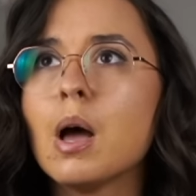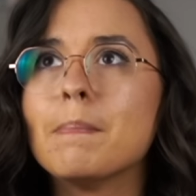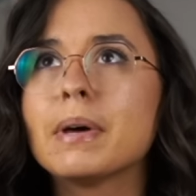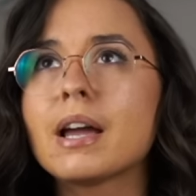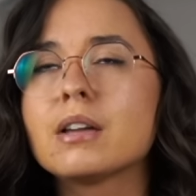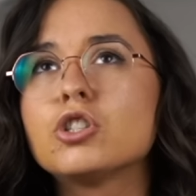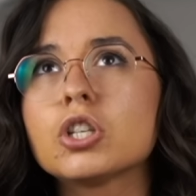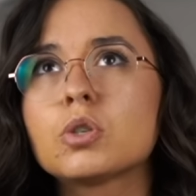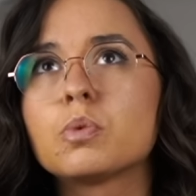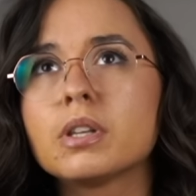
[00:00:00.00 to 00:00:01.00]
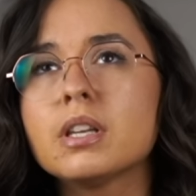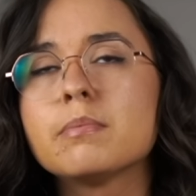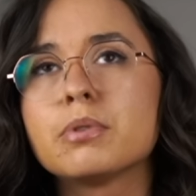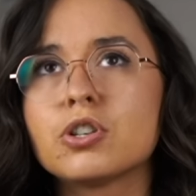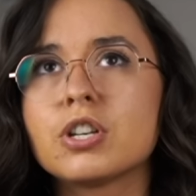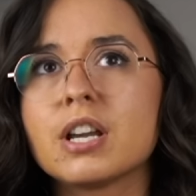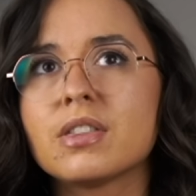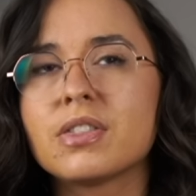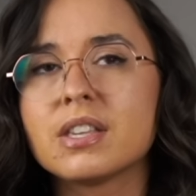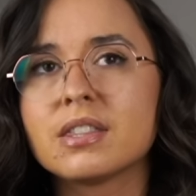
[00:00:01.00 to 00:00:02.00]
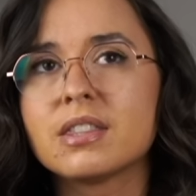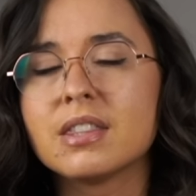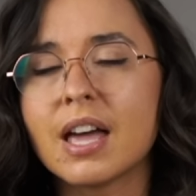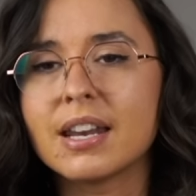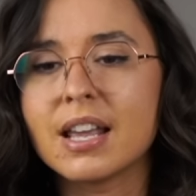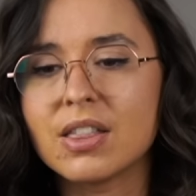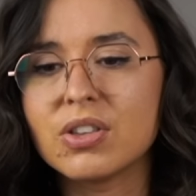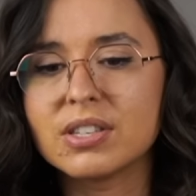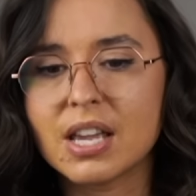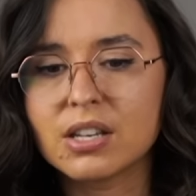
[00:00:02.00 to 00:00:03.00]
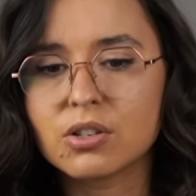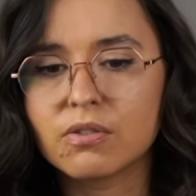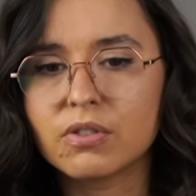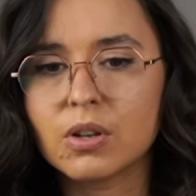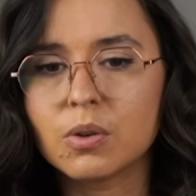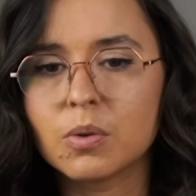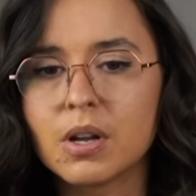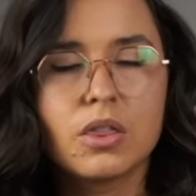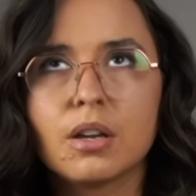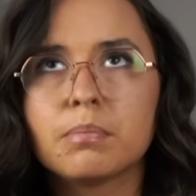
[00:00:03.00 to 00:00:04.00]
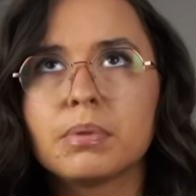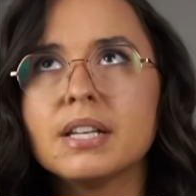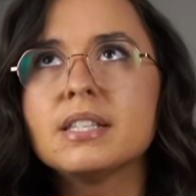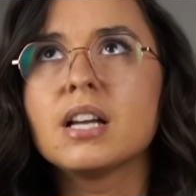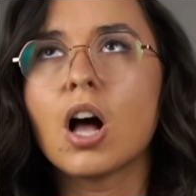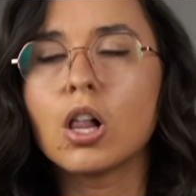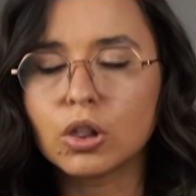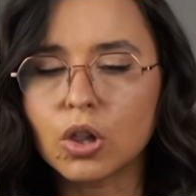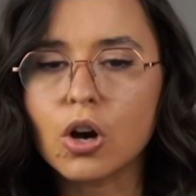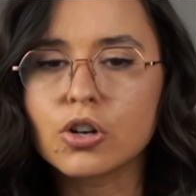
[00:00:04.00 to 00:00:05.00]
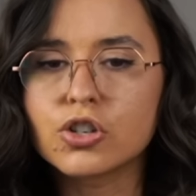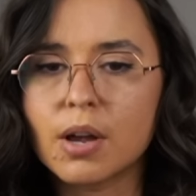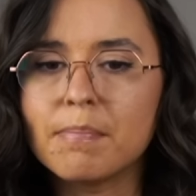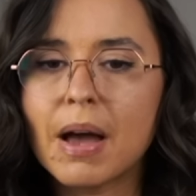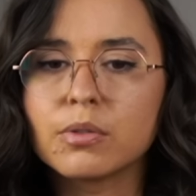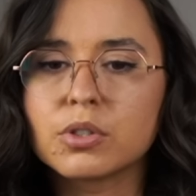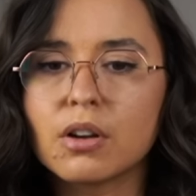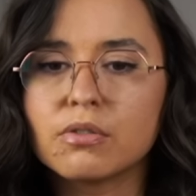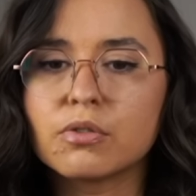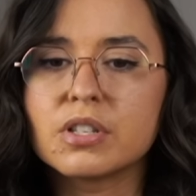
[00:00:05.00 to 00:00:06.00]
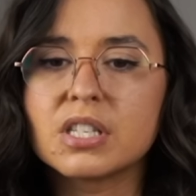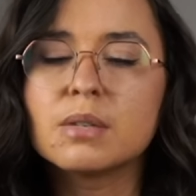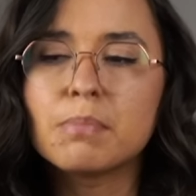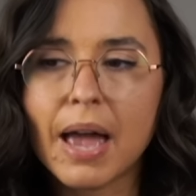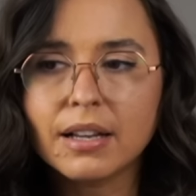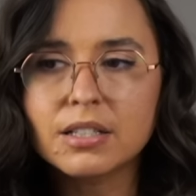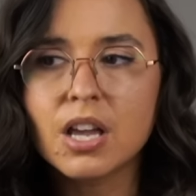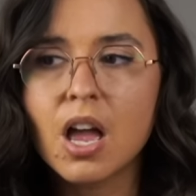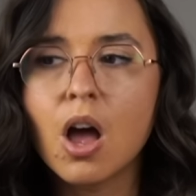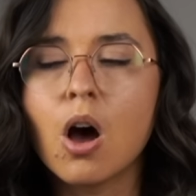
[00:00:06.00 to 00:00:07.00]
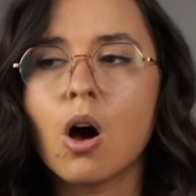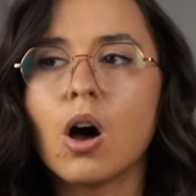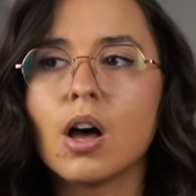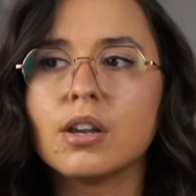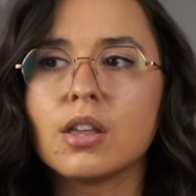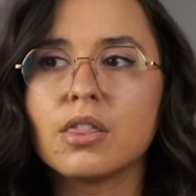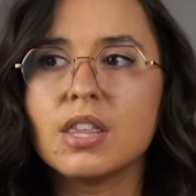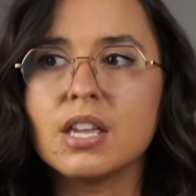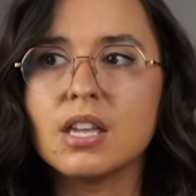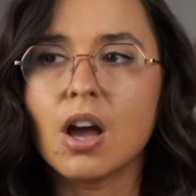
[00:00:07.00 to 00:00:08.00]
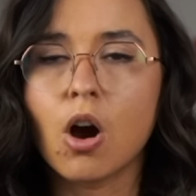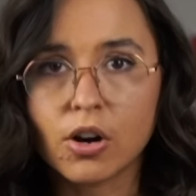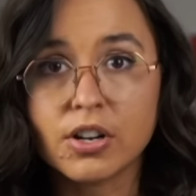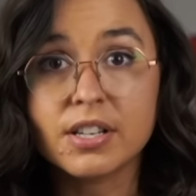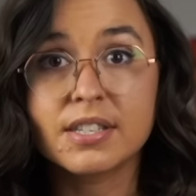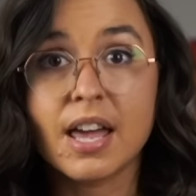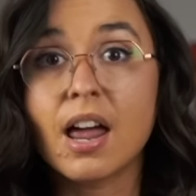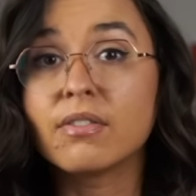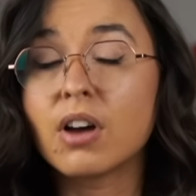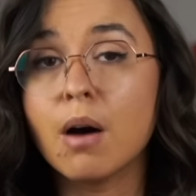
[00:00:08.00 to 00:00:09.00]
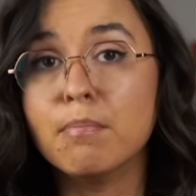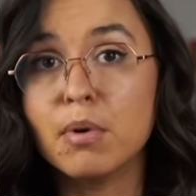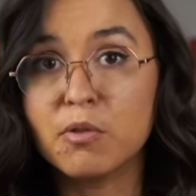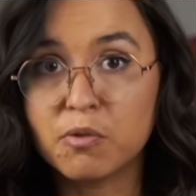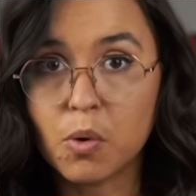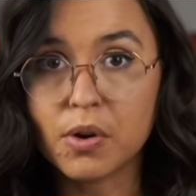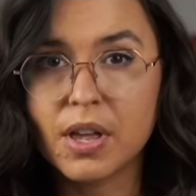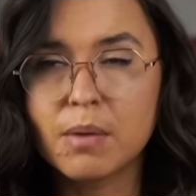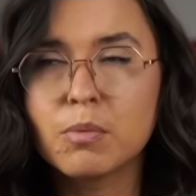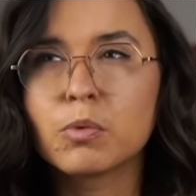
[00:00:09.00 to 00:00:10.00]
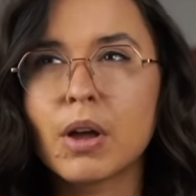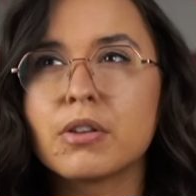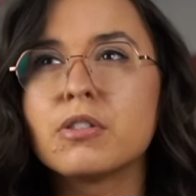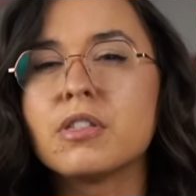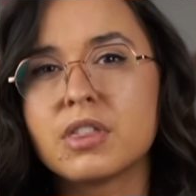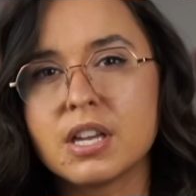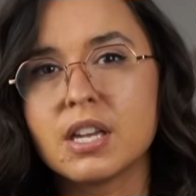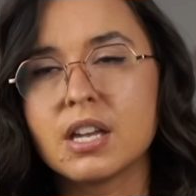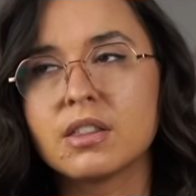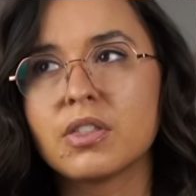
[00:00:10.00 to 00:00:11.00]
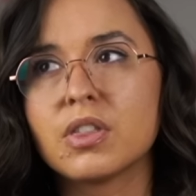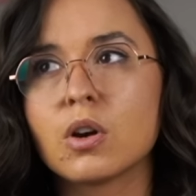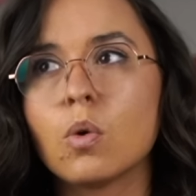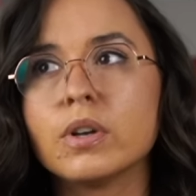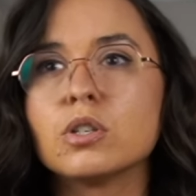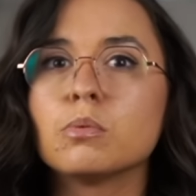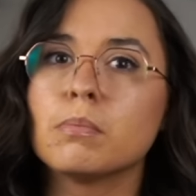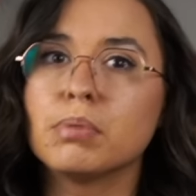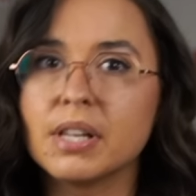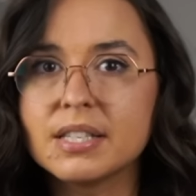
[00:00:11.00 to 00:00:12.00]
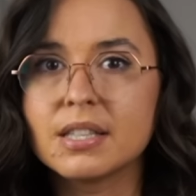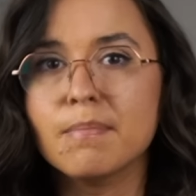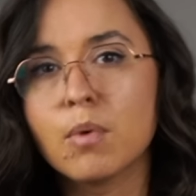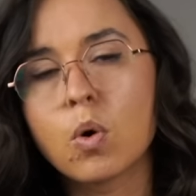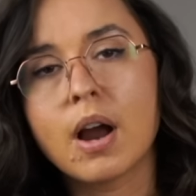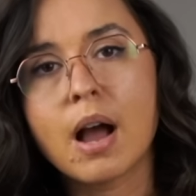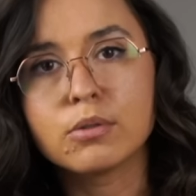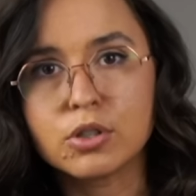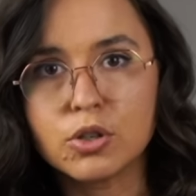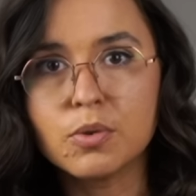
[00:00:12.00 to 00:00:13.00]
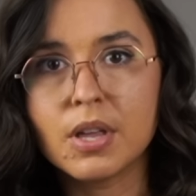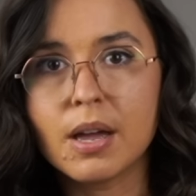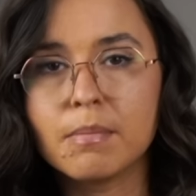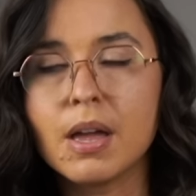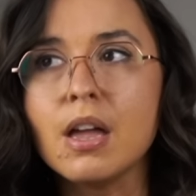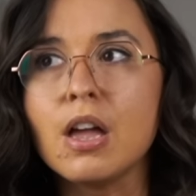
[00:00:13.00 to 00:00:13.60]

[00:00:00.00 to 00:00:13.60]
But I just really appreciate that in this interview, they're placing a large amount of respect on the artists that have come before them rather than thinking that they're going to replace them or outdo them.